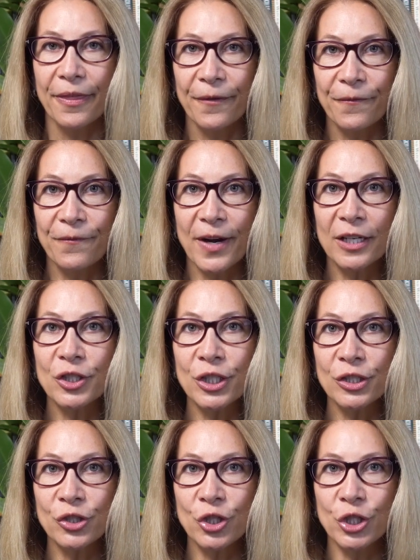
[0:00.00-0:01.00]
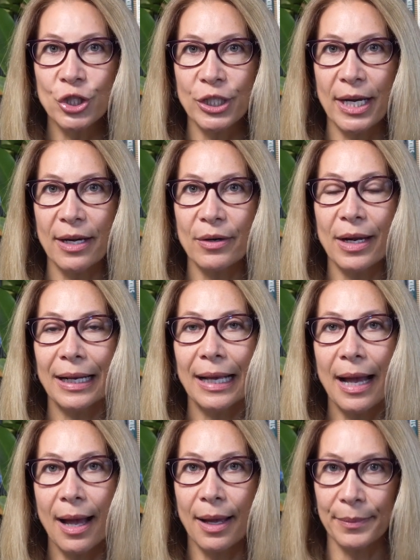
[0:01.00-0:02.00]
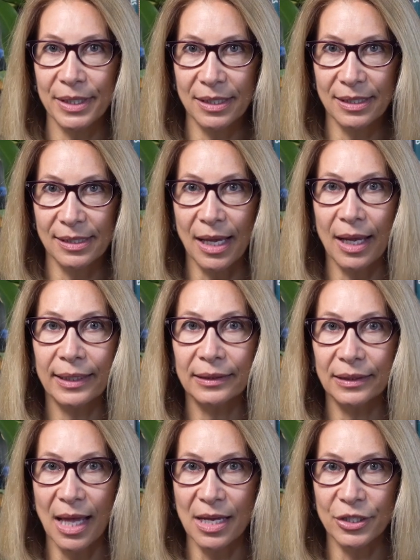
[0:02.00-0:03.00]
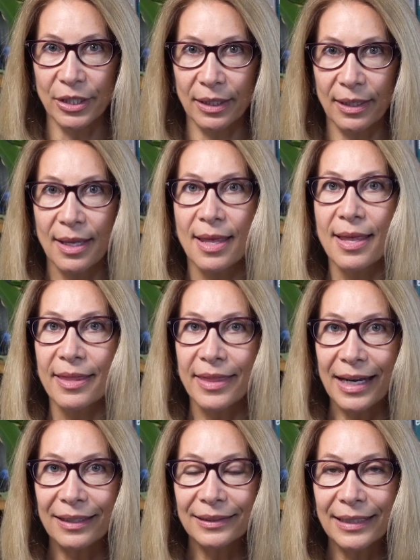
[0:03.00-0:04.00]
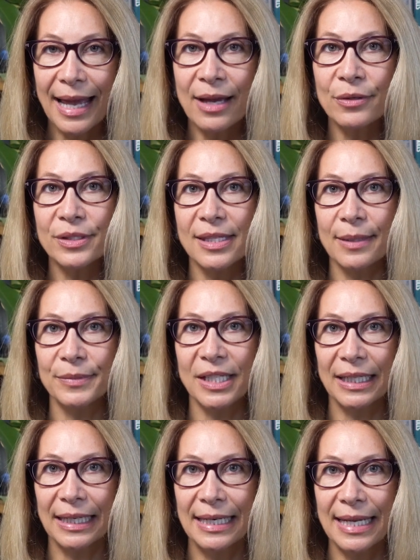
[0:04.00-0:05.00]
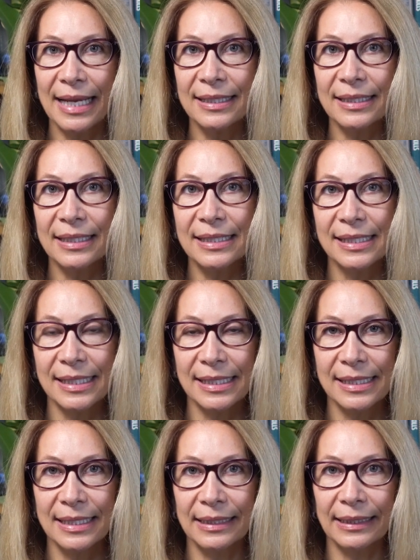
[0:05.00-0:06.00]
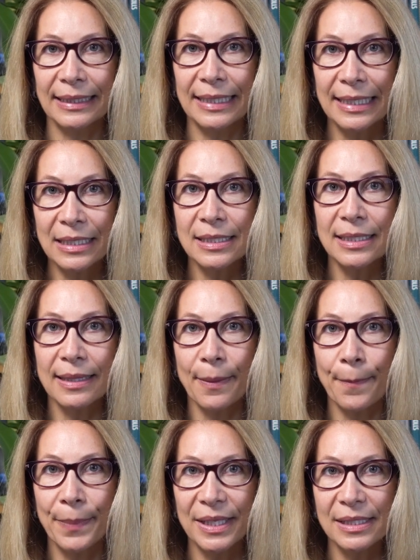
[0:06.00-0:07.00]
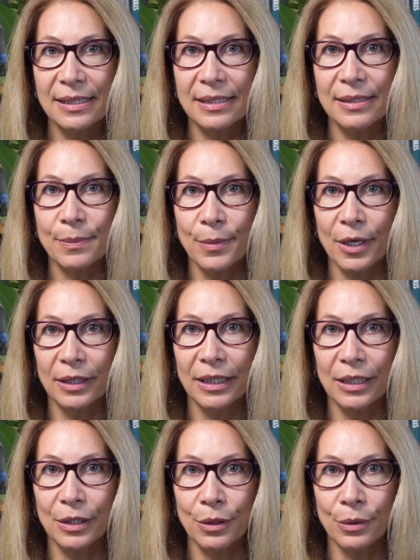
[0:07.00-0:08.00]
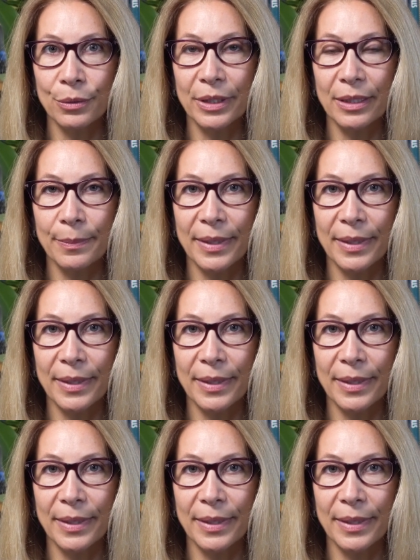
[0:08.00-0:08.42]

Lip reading: the functions should share a common design logic that allows them to connect consistently into the business market node in the